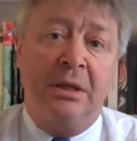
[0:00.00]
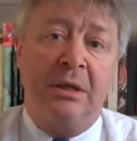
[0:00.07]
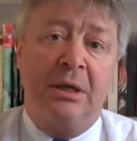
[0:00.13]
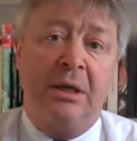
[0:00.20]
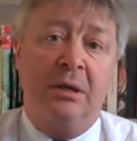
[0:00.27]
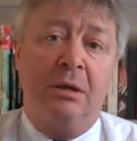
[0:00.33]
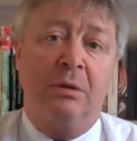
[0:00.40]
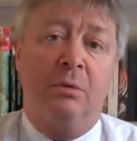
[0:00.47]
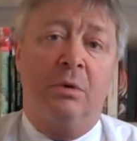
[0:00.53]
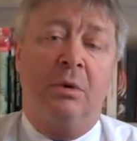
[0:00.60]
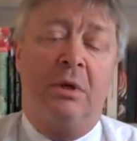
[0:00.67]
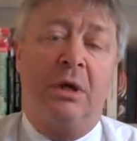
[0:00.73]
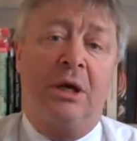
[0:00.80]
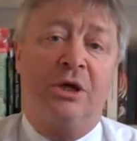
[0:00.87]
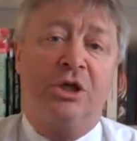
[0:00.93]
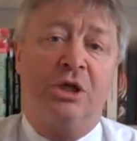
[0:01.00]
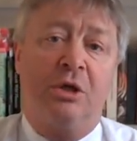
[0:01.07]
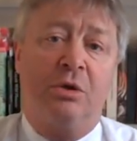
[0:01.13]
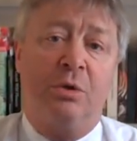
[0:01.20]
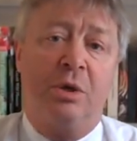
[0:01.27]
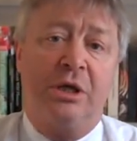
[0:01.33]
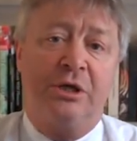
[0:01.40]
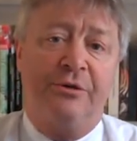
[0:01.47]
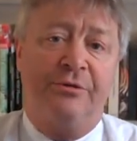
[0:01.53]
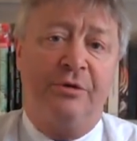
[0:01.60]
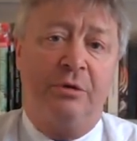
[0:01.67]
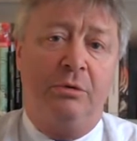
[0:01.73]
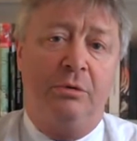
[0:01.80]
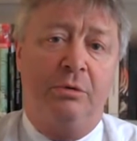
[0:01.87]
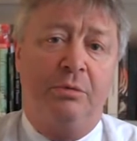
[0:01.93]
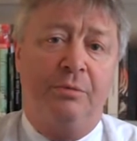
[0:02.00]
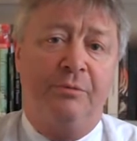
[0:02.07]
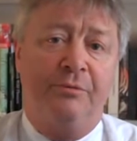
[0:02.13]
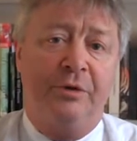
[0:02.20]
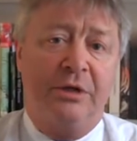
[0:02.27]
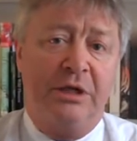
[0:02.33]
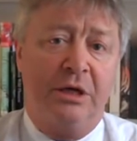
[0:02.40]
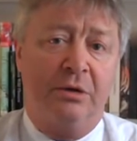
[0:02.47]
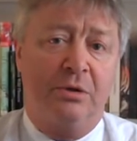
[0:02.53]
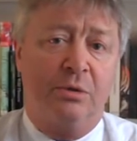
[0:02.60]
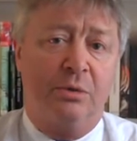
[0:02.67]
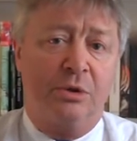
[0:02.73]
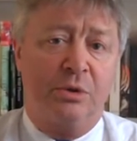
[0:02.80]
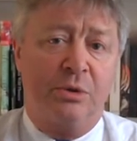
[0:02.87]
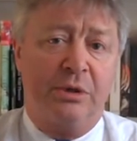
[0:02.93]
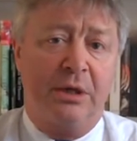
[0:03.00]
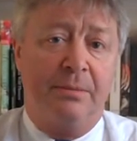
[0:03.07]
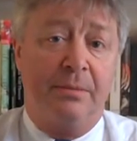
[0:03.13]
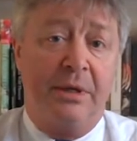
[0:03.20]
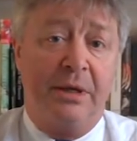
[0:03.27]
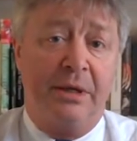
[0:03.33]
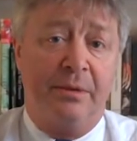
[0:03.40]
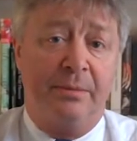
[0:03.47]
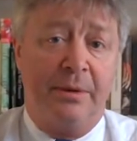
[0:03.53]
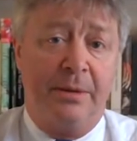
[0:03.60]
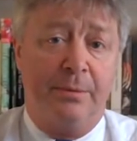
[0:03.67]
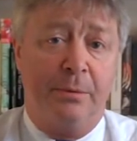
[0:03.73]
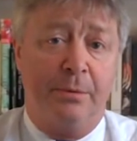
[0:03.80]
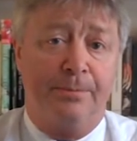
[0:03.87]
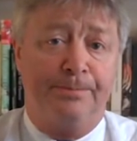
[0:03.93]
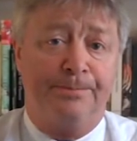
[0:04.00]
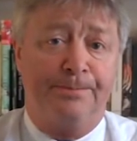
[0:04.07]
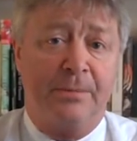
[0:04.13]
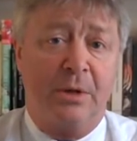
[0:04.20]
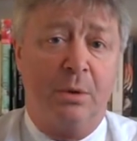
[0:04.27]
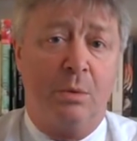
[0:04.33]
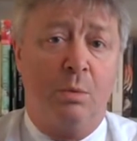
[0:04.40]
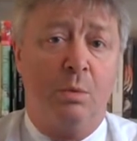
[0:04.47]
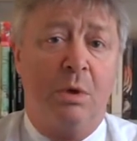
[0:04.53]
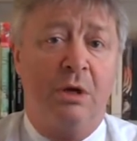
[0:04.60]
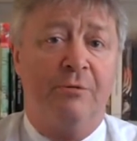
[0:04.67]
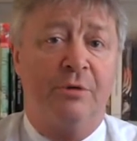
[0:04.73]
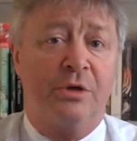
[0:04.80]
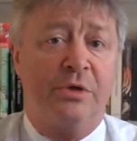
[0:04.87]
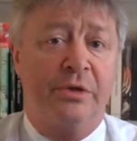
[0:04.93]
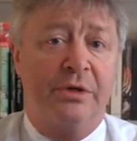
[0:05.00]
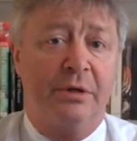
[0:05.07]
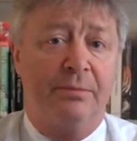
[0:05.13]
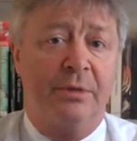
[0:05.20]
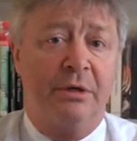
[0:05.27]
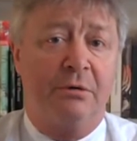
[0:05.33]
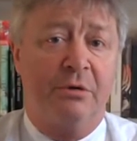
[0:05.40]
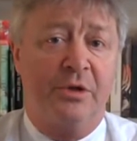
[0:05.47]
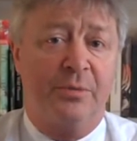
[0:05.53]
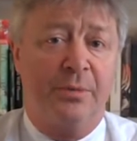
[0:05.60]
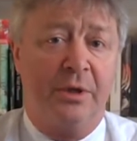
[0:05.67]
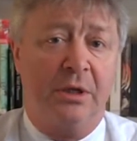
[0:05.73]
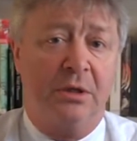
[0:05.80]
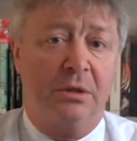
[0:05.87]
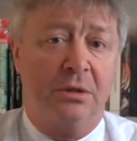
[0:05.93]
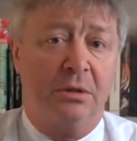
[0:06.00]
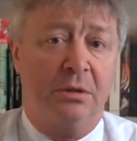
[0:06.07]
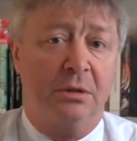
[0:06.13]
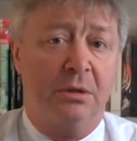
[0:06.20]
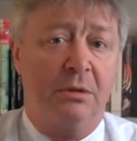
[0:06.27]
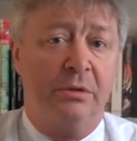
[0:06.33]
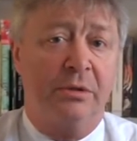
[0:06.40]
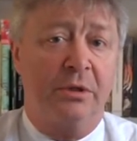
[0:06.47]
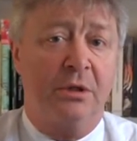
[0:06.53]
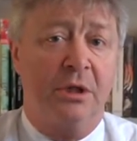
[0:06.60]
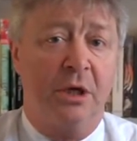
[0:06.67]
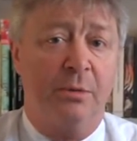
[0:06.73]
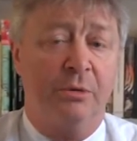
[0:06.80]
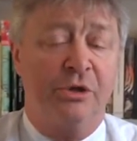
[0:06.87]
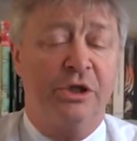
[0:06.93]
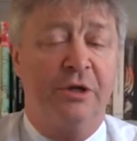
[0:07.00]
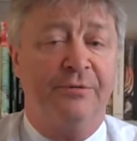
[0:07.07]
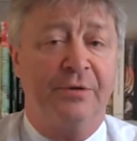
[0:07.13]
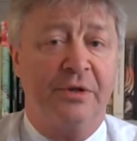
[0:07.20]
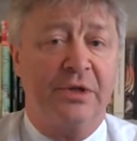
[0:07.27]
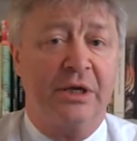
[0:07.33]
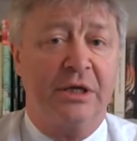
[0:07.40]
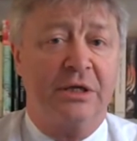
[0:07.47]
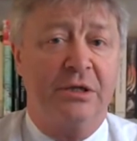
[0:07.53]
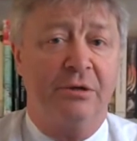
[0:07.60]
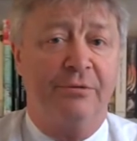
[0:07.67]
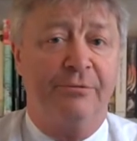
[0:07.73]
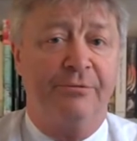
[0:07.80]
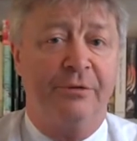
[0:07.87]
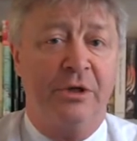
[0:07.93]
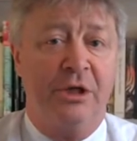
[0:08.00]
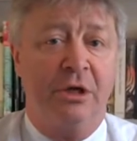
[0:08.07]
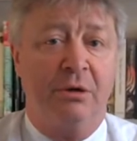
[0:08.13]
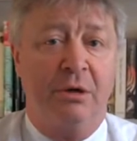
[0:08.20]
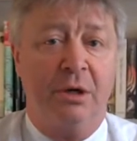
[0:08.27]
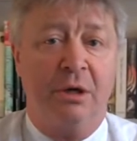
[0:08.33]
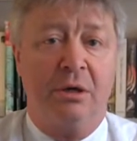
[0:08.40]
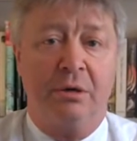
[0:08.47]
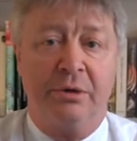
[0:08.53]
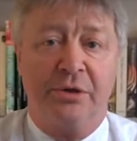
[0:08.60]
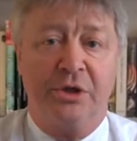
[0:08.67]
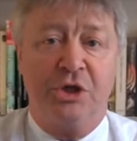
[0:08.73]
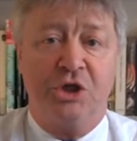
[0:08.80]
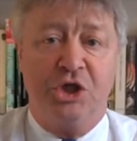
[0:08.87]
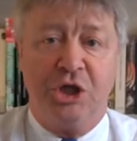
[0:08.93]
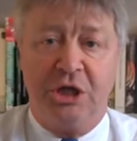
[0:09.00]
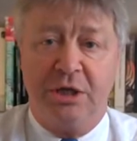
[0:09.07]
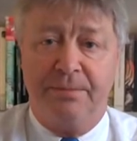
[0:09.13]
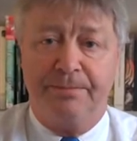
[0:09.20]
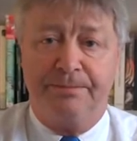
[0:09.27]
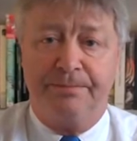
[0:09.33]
Now, I showed quite a few videos which were done by other people, one of which is done by Chris Pinnington, who's the Global Chief Executive for Euro RSCG.